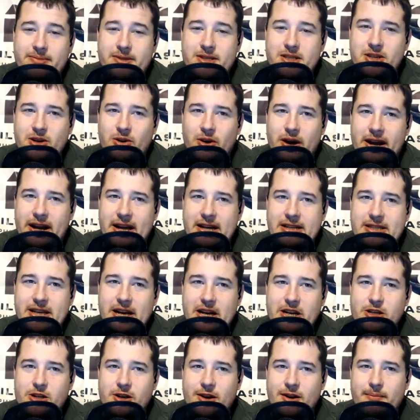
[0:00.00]
so I guess I
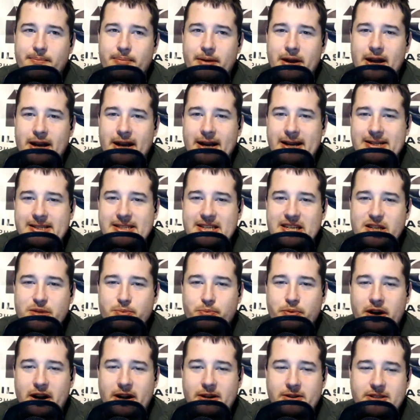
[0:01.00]
shouldn't be against this
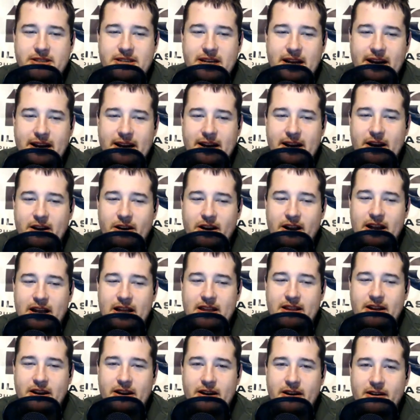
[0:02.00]
Brown secondary
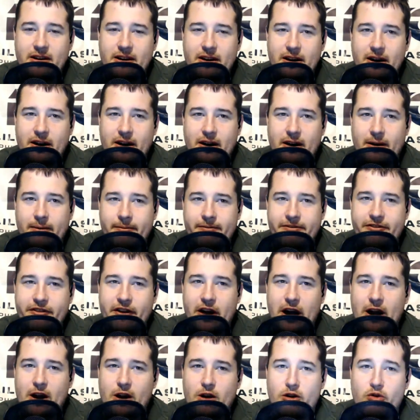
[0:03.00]
either. Um,
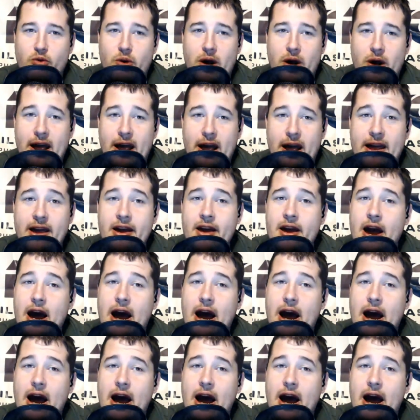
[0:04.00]
fire away.